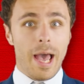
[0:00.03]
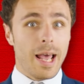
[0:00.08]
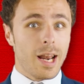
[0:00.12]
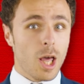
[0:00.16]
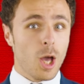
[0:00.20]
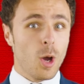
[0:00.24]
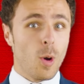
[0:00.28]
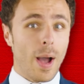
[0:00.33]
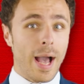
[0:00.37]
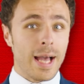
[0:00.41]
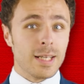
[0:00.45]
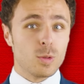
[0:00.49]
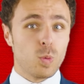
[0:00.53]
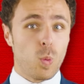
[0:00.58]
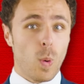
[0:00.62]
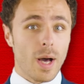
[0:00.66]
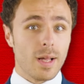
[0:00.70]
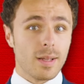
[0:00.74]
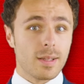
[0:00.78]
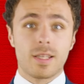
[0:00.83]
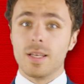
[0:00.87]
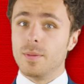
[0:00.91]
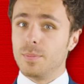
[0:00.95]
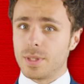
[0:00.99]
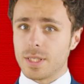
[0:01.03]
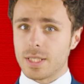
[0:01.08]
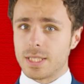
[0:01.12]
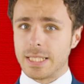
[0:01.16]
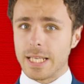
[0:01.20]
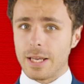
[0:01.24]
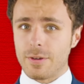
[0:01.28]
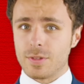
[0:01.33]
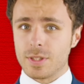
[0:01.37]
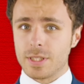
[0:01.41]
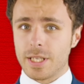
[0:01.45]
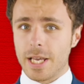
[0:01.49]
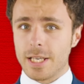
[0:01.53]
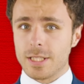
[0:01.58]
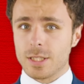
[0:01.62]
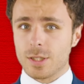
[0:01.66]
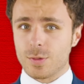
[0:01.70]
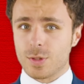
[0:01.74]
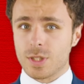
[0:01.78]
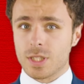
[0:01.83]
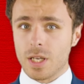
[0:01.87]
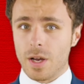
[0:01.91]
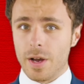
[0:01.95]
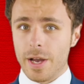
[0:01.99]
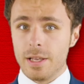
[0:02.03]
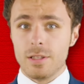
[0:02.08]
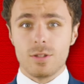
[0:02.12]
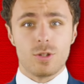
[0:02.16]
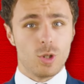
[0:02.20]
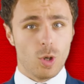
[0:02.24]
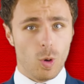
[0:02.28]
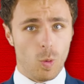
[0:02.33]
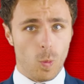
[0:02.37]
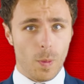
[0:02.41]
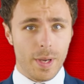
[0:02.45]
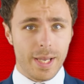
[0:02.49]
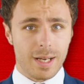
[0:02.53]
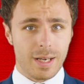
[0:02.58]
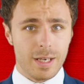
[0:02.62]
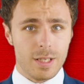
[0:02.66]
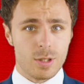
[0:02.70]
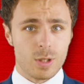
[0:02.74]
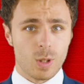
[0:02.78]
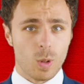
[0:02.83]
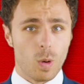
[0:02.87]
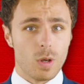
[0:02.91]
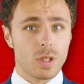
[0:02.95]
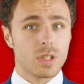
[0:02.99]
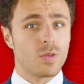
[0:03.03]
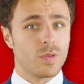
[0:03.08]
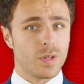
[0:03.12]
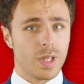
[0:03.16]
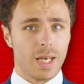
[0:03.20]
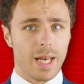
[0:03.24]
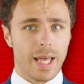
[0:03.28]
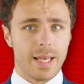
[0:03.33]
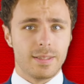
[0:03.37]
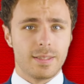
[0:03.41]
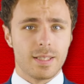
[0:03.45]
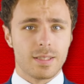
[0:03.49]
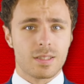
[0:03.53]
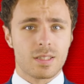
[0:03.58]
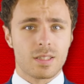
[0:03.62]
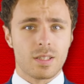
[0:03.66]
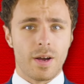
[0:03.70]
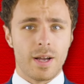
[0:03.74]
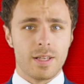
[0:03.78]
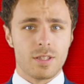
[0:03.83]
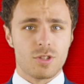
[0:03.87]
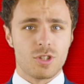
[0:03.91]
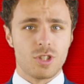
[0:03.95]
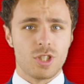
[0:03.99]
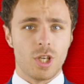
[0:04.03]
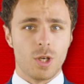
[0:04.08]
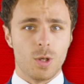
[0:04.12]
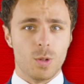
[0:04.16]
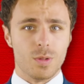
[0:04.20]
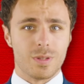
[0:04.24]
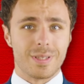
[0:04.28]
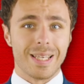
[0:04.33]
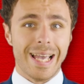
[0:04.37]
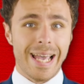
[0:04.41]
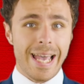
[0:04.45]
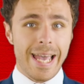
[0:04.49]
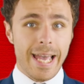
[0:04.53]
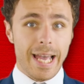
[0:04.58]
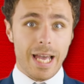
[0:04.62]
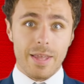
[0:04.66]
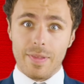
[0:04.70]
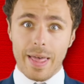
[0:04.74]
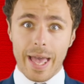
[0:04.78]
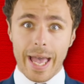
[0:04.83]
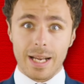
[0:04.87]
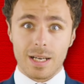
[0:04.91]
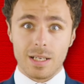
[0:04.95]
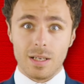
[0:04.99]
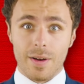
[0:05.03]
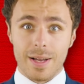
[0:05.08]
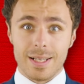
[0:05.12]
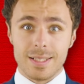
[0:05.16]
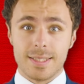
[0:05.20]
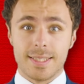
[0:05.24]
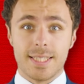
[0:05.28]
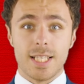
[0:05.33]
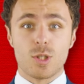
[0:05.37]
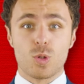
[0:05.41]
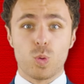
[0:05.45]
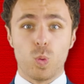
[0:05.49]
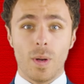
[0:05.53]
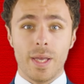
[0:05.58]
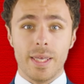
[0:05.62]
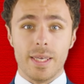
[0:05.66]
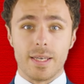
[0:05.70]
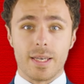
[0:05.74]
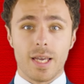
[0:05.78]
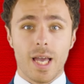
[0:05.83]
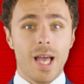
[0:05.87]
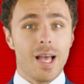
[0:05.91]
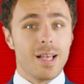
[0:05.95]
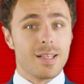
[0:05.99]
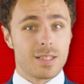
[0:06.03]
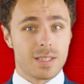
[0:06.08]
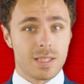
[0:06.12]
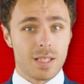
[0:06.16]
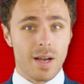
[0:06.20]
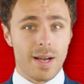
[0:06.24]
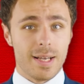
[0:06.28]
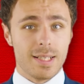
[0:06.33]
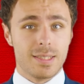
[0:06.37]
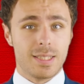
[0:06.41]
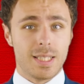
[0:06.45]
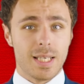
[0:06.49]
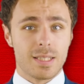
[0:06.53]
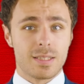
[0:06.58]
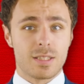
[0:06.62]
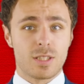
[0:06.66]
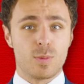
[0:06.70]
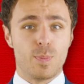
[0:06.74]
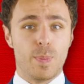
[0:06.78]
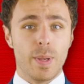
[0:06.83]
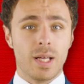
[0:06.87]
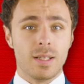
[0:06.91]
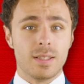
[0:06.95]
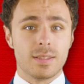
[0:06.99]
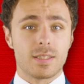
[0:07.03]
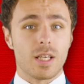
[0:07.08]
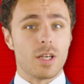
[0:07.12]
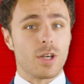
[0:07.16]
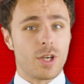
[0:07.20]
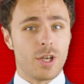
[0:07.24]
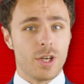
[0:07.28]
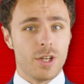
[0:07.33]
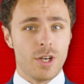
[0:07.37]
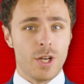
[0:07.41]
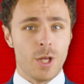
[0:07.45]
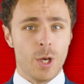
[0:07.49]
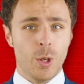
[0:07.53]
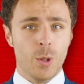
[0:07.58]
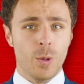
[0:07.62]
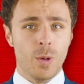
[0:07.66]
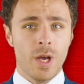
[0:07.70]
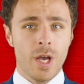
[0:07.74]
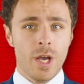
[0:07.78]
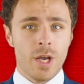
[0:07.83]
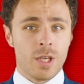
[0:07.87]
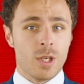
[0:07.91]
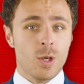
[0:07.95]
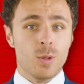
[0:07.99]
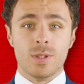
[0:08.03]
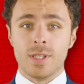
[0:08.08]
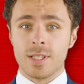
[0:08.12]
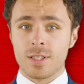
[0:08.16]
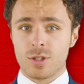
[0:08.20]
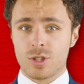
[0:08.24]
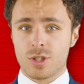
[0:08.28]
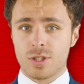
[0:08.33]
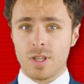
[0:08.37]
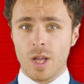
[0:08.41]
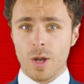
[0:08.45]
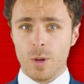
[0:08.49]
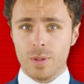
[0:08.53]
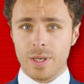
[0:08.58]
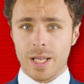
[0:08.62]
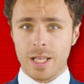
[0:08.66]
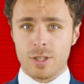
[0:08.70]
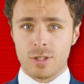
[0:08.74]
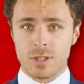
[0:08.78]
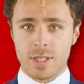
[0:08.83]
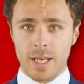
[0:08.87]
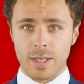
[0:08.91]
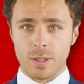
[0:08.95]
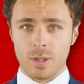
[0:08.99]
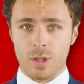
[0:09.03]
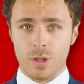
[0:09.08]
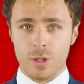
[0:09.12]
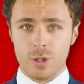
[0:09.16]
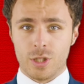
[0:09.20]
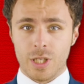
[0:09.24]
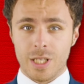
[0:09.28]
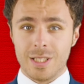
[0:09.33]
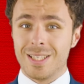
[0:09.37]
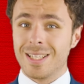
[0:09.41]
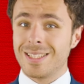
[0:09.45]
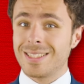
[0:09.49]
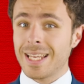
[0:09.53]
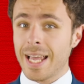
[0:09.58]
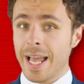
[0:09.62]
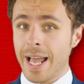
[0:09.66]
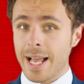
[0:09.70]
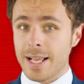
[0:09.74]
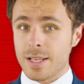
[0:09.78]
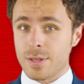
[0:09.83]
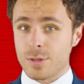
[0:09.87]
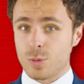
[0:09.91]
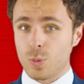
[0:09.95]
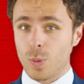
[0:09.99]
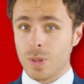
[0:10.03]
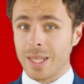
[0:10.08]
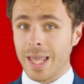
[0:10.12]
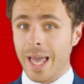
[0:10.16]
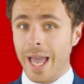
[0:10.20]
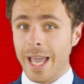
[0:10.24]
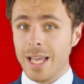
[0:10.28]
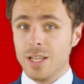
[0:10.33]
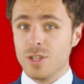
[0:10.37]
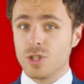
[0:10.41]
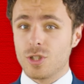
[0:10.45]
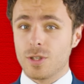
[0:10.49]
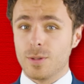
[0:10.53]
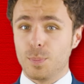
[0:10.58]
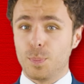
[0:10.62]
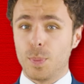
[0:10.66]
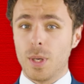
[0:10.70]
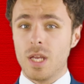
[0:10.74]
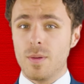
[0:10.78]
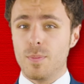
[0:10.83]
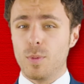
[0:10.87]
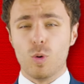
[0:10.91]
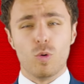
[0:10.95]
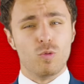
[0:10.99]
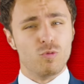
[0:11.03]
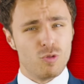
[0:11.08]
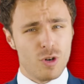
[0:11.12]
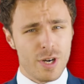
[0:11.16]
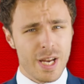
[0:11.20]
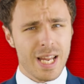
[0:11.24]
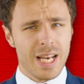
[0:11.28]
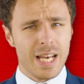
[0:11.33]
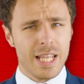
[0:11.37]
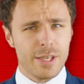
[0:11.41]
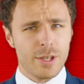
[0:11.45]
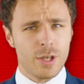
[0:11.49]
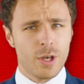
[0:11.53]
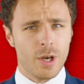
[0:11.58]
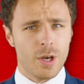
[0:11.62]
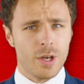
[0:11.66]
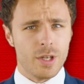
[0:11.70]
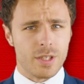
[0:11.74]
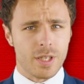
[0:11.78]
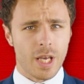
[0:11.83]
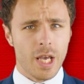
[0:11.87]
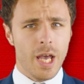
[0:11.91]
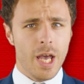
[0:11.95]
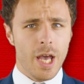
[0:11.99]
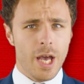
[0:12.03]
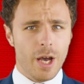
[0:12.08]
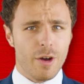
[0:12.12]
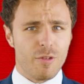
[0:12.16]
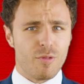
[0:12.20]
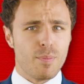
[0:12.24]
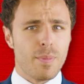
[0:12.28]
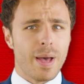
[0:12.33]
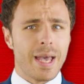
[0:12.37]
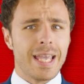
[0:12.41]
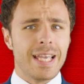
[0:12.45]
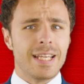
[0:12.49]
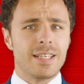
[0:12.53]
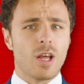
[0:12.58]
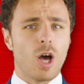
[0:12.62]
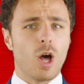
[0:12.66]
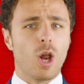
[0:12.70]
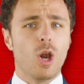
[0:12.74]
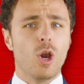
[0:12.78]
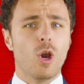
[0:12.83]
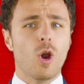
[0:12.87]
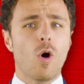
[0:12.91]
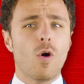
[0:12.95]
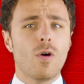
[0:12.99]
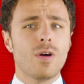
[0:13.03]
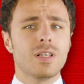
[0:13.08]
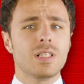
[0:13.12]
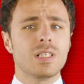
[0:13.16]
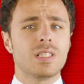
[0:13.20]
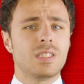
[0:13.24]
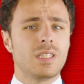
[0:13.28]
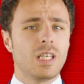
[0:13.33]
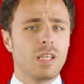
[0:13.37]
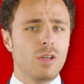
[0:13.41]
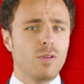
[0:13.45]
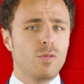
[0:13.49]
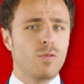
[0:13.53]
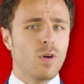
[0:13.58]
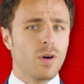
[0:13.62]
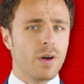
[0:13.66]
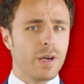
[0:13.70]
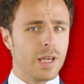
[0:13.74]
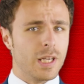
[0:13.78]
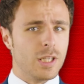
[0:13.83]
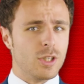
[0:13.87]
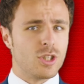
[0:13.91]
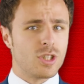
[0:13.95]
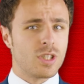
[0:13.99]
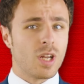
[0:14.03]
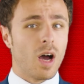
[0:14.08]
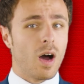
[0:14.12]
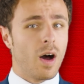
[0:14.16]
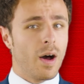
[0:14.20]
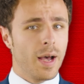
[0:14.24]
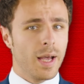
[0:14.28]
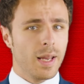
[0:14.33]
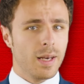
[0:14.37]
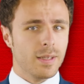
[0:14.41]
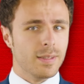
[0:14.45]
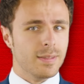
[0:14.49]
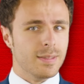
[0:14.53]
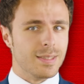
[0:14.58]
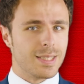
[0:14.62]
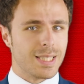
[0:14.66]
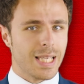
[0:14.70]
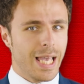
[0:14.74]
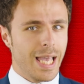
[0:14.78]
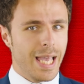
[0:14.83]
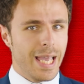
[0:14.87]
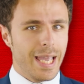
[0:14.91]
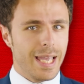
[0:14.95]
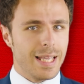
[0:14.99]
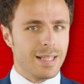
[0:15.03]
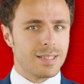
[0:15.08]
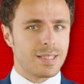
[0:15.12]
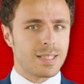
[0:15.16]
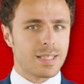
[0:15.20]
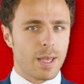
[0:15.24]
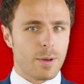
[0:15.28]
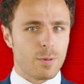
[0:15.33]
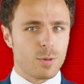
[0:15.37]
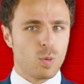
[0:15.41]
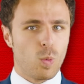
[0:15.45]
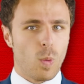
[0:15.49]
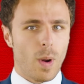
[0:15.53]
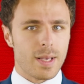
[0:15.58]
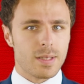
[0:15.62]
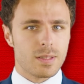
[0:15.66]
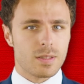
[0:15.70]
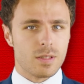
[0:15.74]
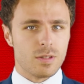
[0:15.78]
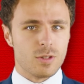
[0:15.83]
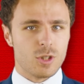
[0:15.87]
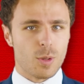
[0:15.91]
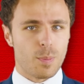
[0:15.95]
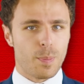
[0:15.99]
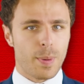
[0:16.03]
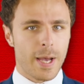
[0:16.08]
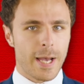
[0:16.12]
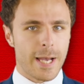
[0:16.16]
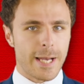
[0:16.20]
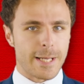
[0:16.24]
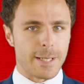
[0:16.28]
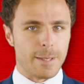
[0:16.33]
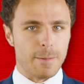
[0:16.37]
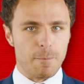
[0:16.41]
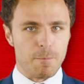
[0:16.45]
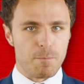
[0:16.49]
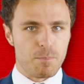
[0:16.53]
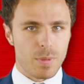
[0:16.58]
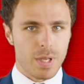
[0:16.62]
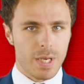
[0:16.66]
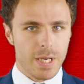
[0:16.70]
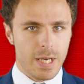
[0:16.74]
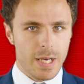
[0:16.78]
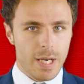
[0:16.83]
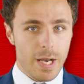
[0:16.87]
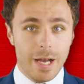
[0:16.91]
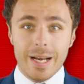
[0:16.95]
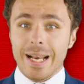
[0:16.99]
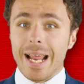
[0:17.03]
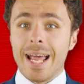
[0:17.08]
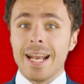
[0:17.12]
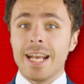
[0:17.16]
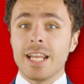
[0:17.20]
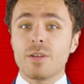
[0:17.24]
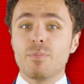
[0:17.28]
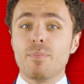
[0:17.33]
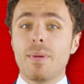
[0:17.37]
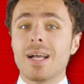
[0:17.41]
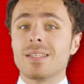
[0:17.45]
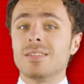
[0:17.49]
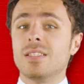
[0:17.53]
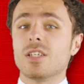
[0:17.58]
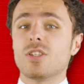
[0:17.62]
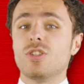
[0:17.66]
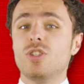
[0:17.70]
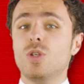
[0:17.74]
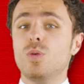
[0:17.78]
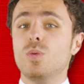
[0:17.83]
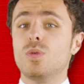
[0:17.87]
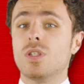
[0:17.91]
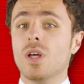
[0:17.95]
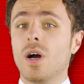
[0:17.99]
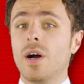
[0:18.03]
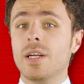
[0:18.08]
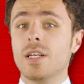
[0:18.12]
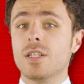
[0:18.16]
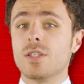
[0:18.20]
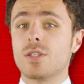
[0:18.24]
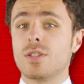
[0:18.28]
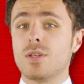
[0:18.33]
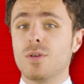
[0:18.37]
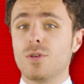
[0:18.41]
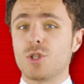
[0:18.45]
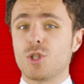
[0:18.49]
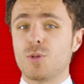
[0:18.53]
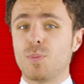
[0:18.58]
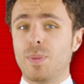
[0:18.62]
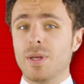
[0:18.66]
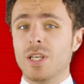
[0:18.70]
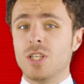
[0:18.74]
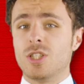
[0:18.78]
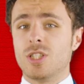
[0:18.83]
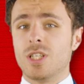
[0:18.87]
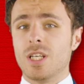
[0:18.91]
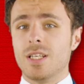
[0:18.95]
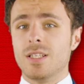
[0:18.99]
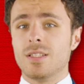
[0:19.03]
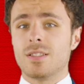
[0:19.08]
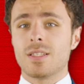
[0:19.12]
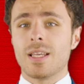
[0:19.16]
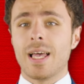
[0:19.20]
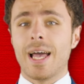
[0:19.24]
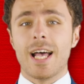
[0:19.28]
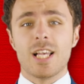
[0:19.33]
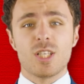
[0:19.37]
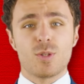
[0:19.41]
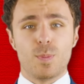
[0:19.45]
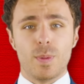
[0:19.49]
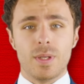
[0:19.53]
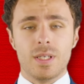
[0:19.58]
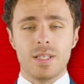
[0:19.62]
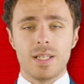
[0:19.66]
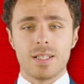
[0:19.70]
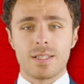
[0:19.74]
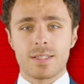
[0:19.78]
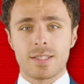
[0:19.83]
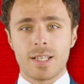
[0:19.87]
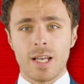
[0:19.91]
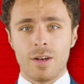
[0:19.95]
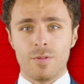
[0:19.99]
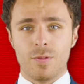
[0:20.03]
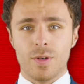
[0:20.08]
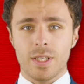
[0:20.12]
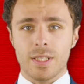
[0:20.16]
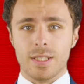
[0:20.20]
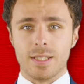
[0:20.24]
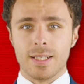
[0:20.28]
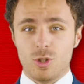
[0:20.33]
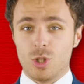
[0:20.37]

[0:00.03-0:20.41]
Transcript: Hello and welcome to 7 Days of Science, your weekly source for the latest science news. In the headlines this week, scientists built a canoe using Stone Age technology to test whether ancient people really could have made a long sea voyage to islands in southwestern Japan. An enigmatic new dinosaur species has been discovered.